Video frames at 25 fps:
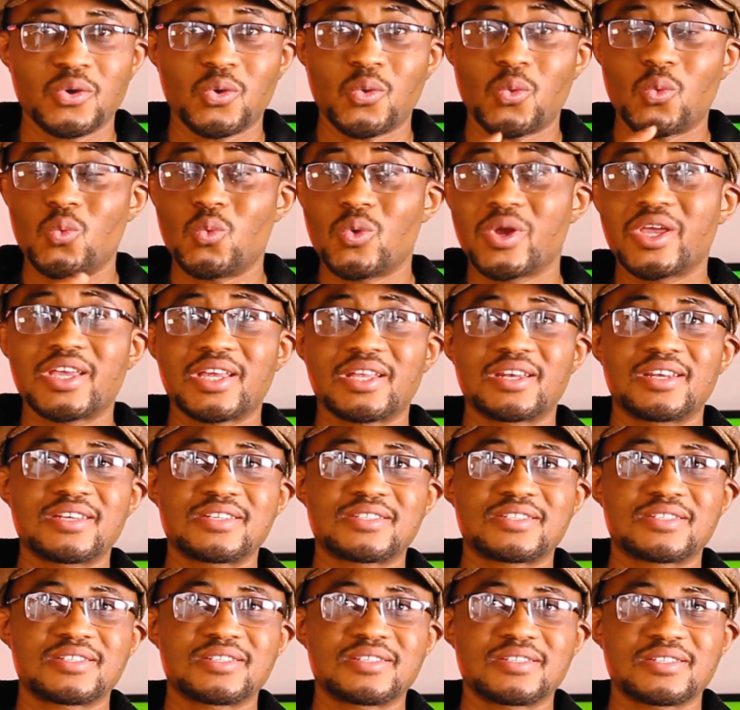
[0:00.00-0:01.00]

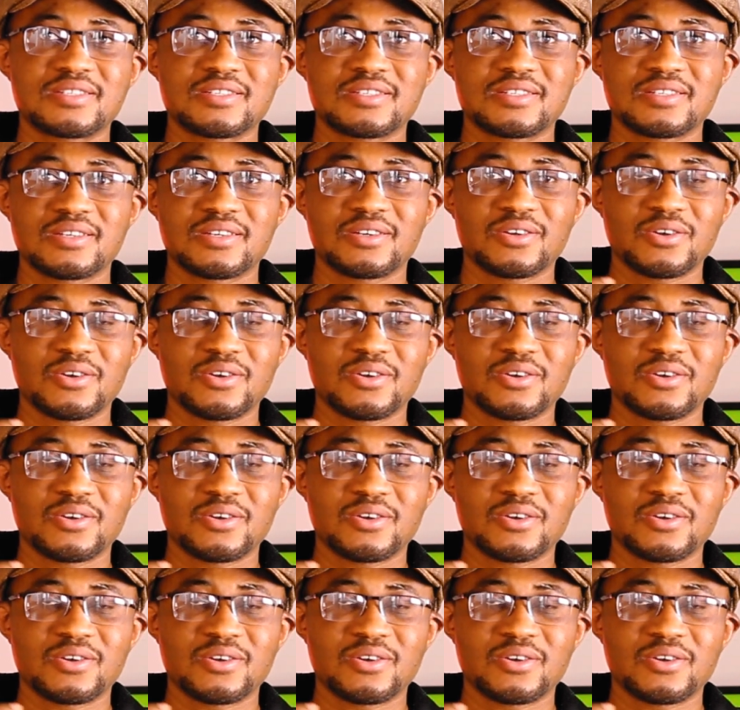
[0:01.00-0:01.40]
weaknesses,